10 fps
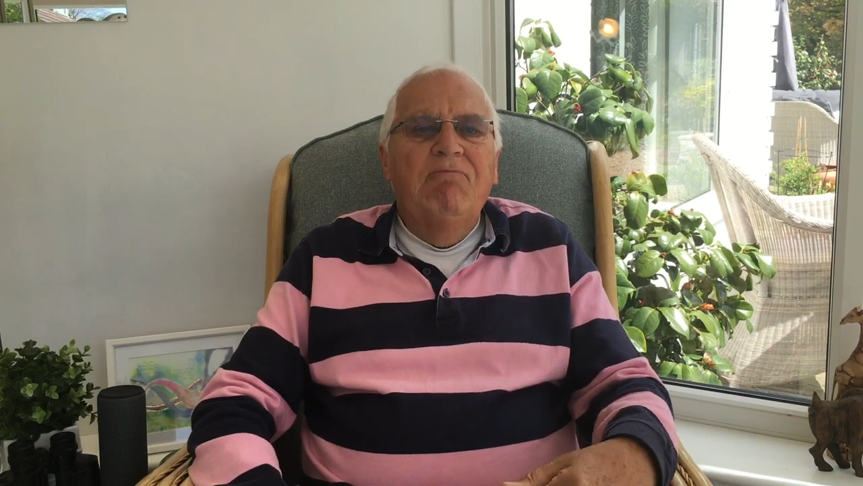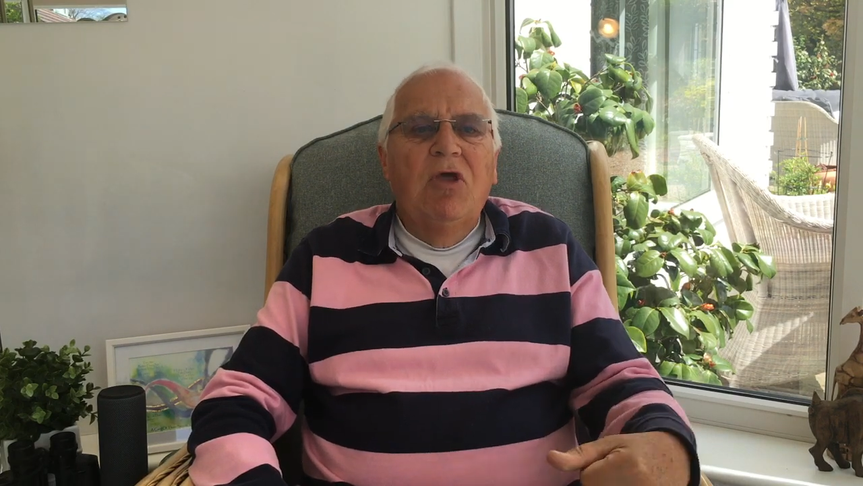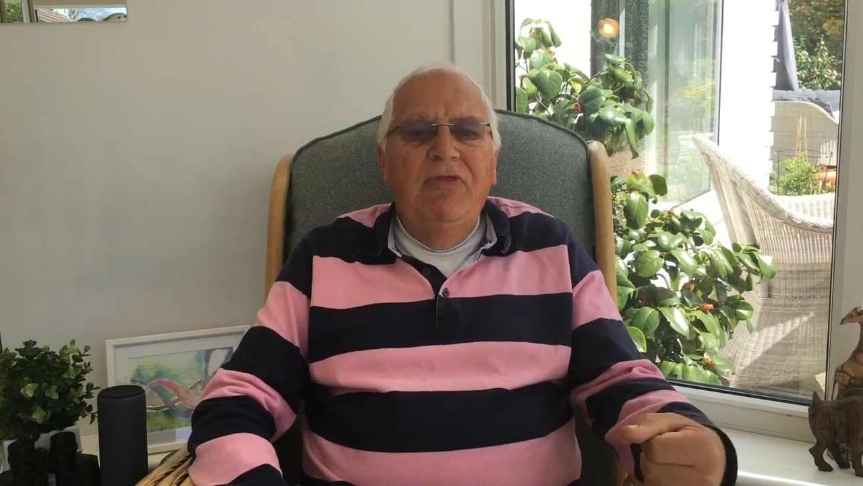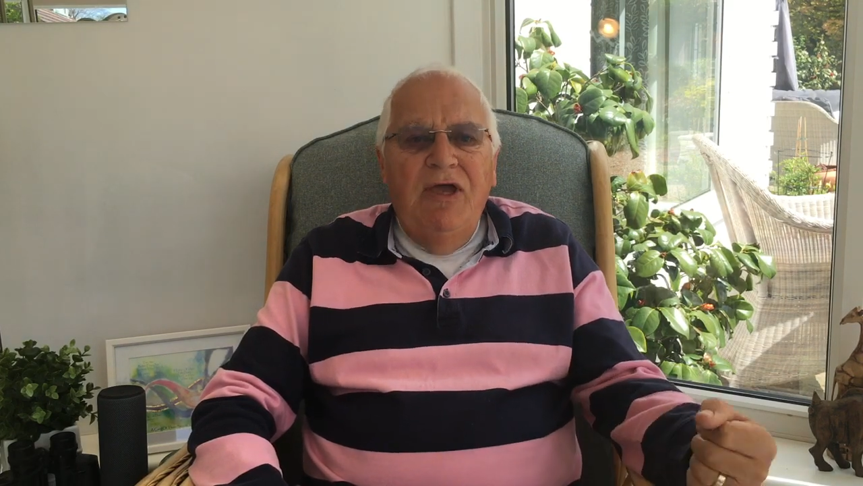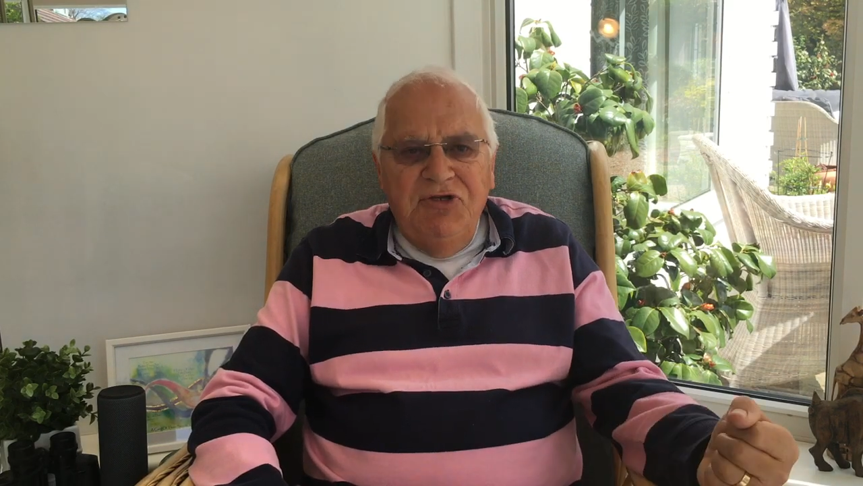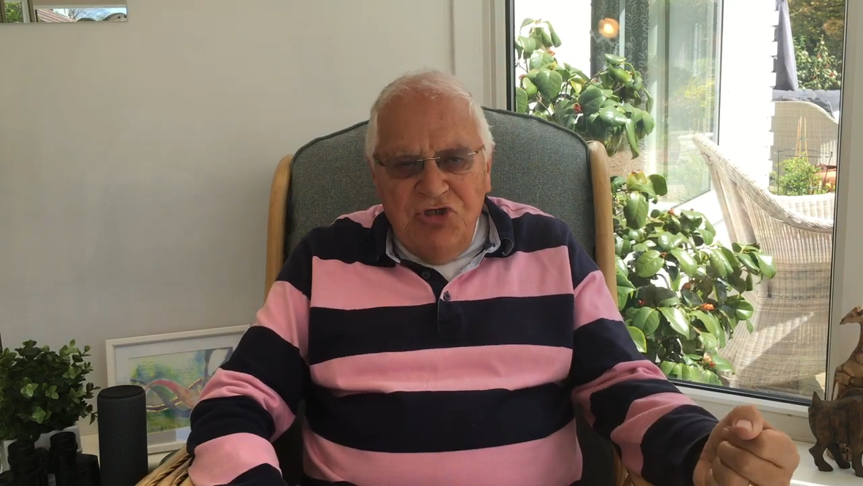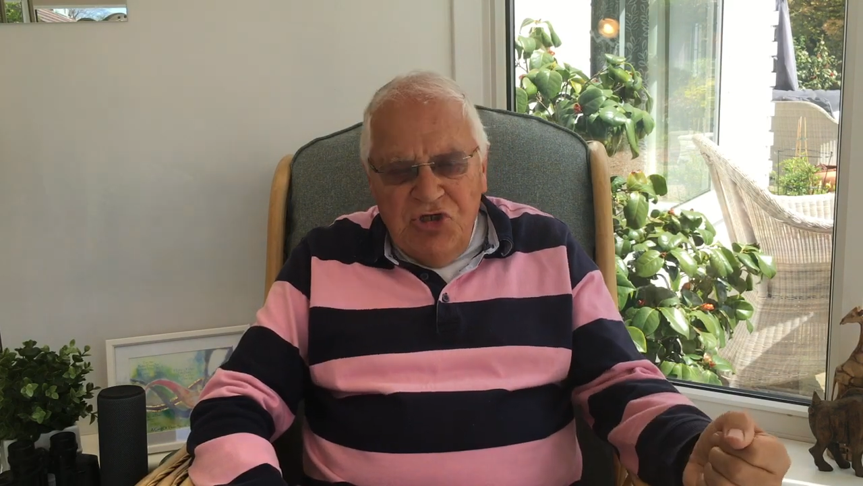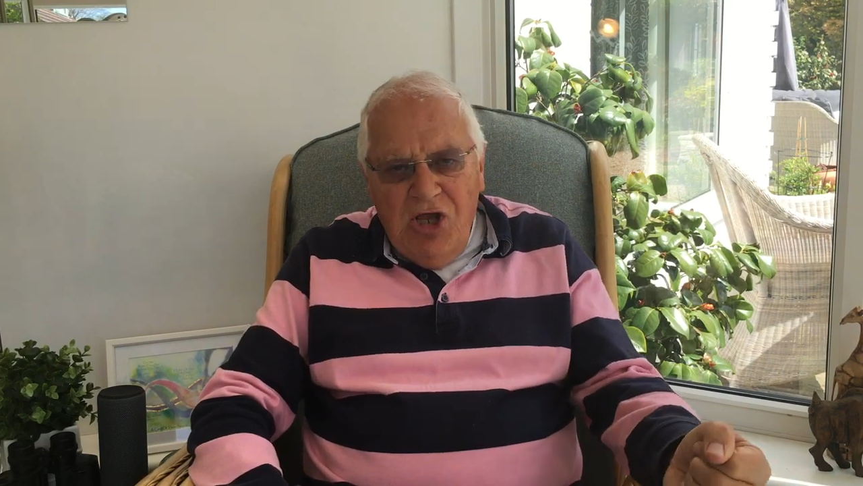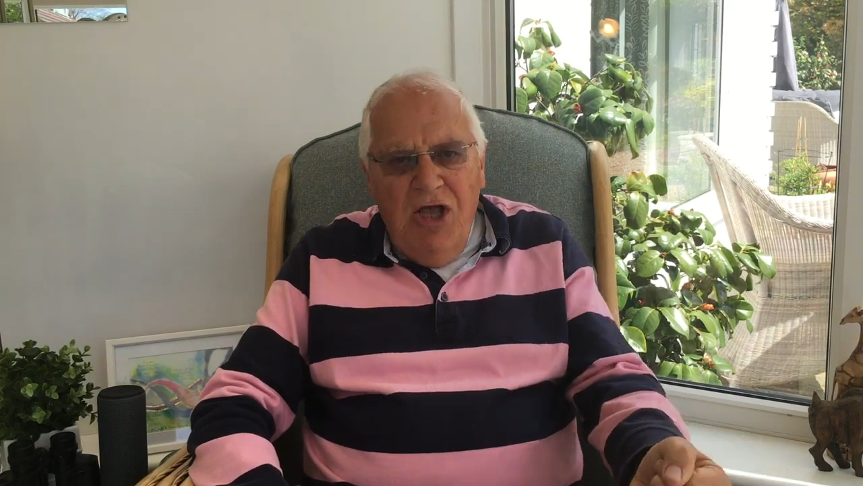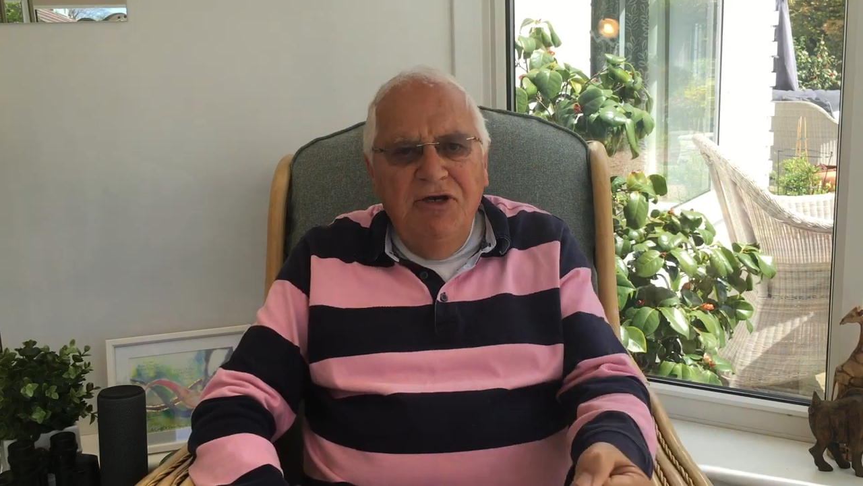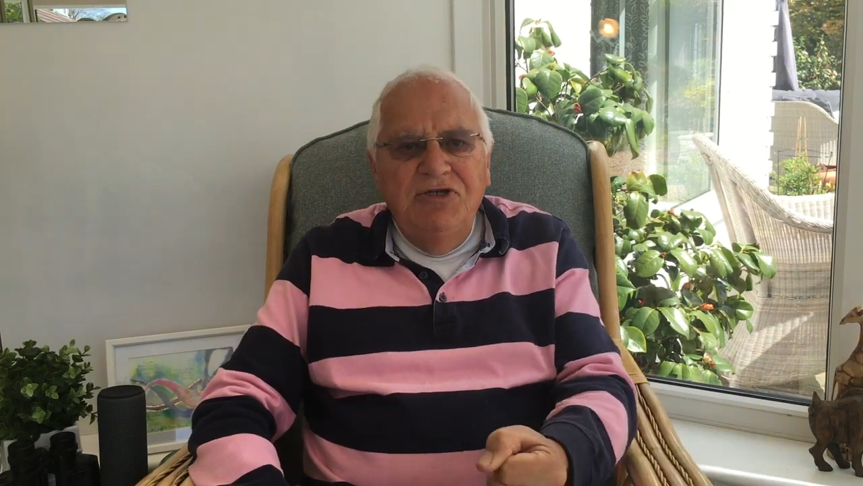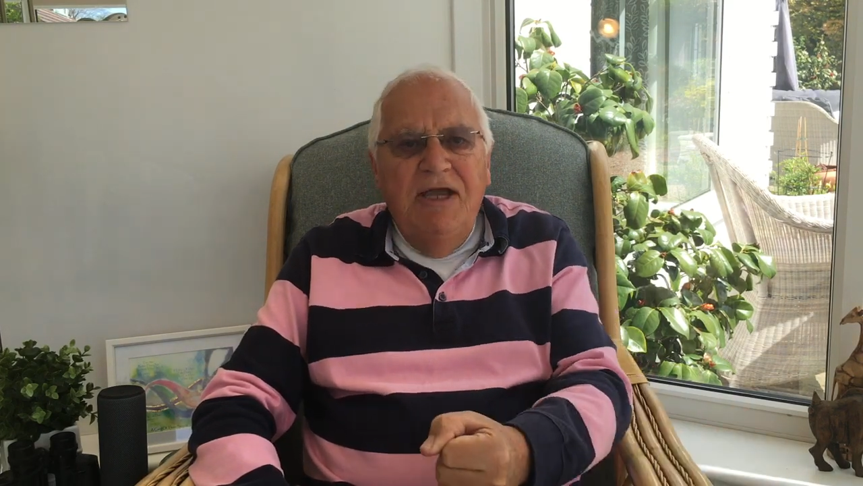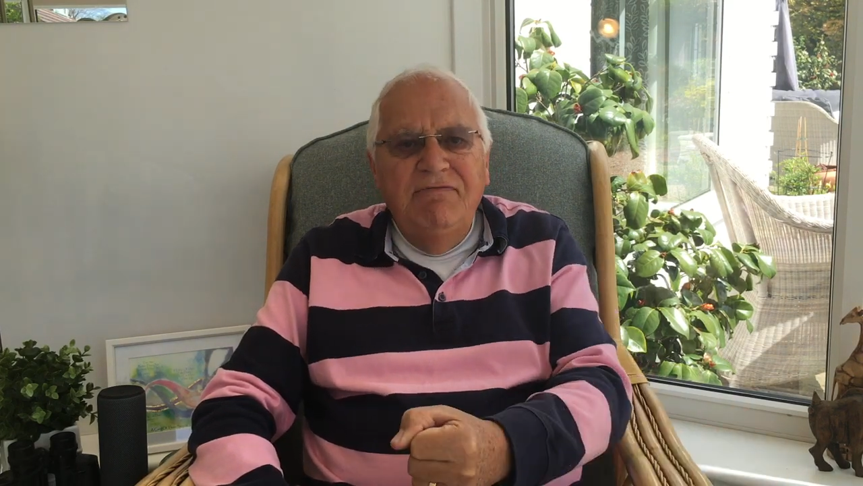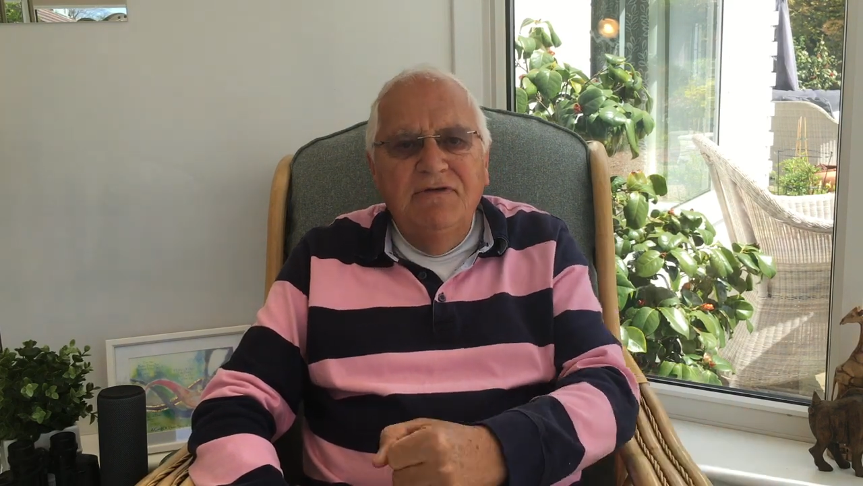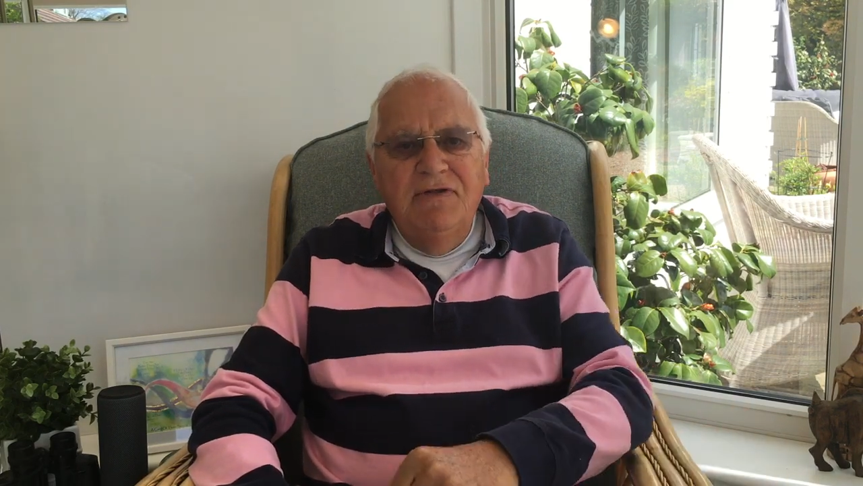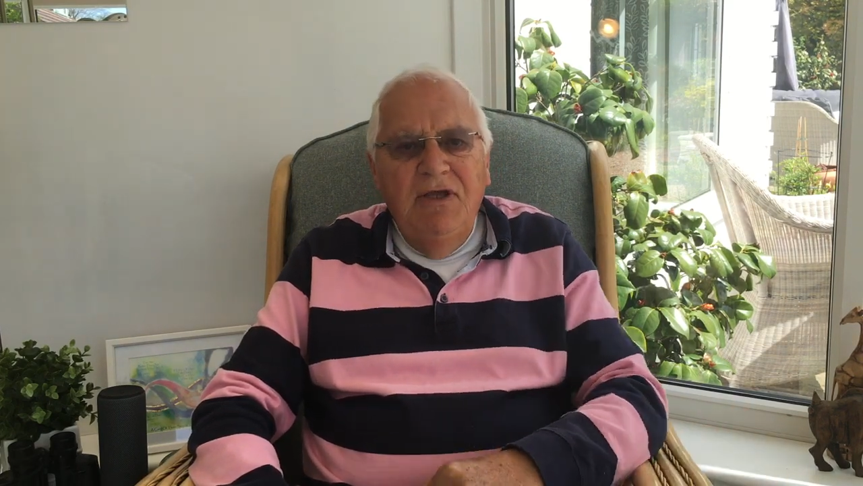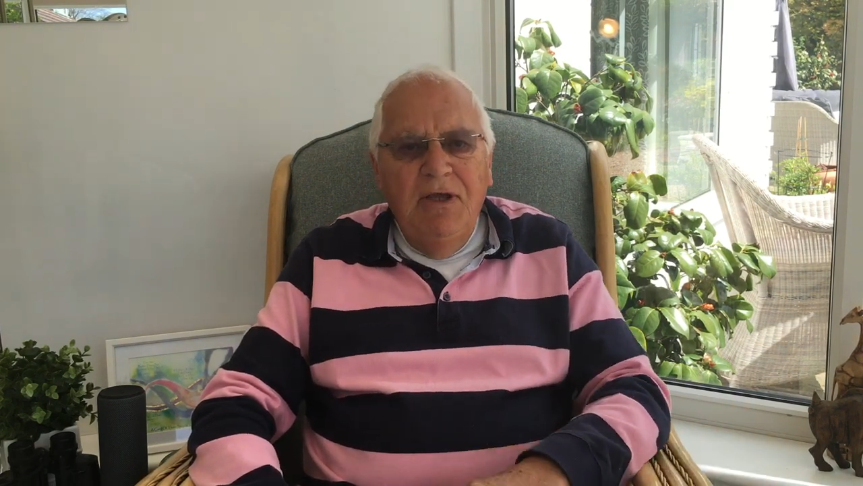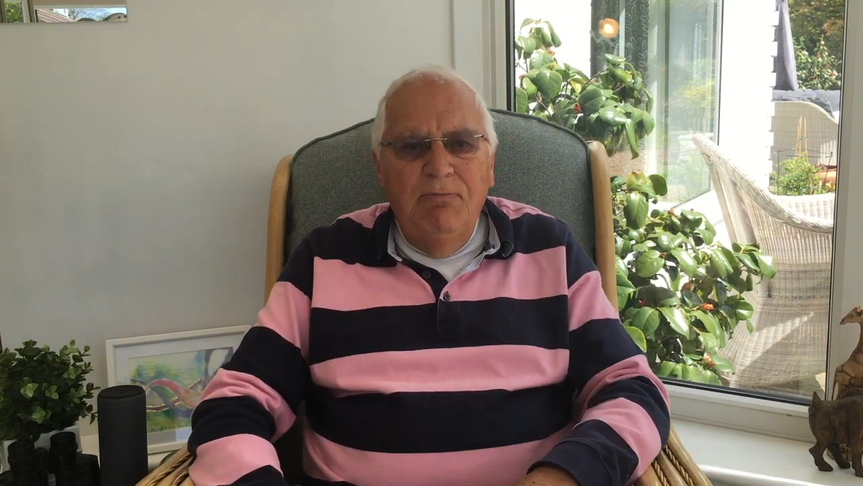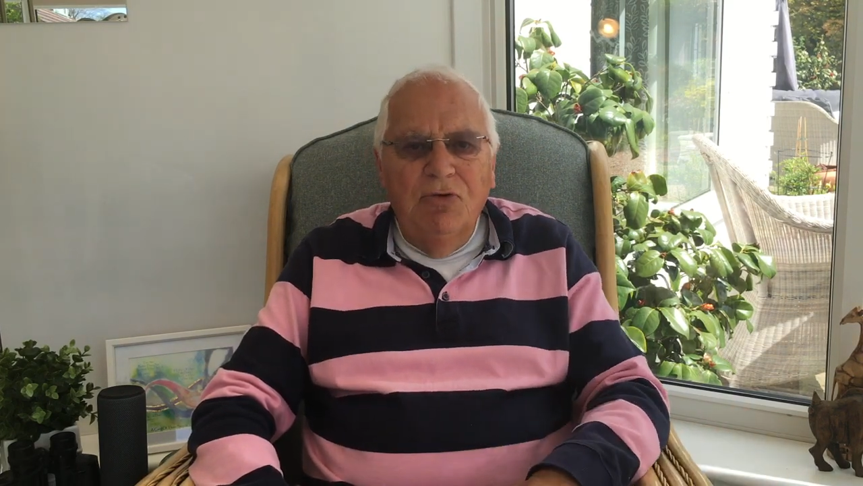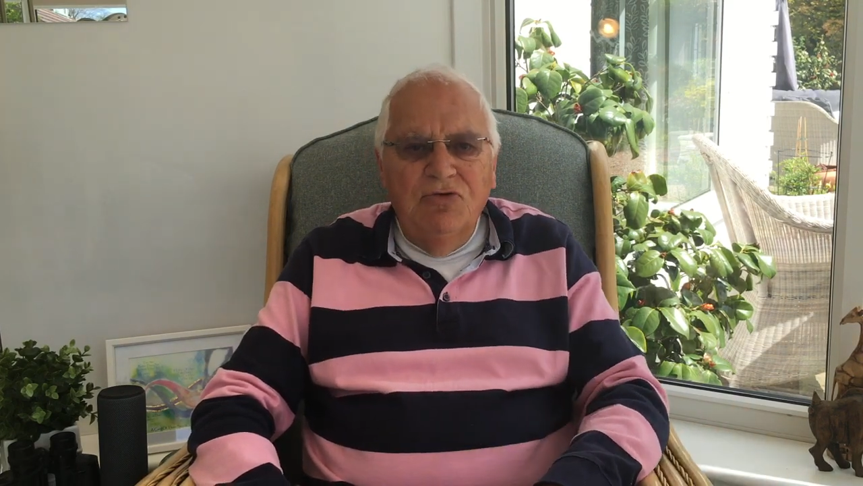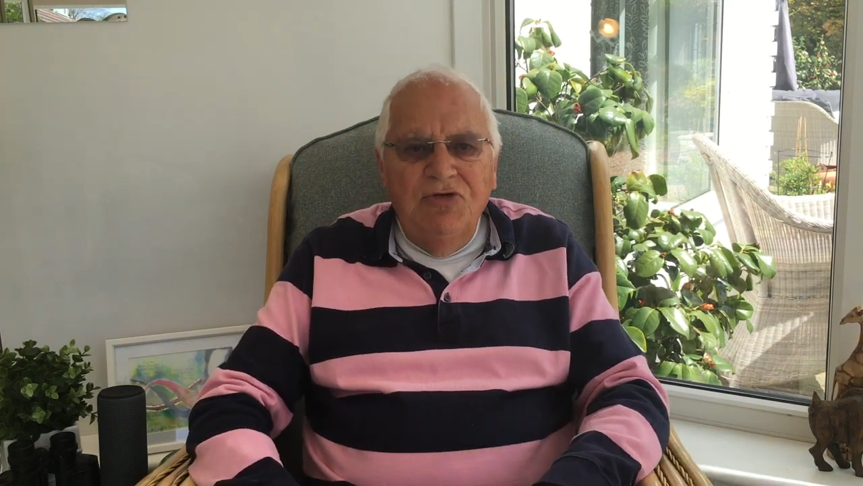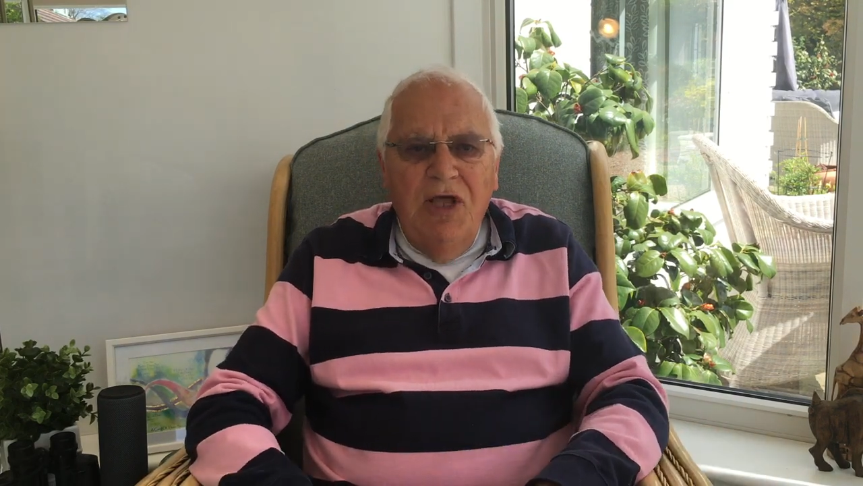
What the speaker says: and they charged after the Hebrews,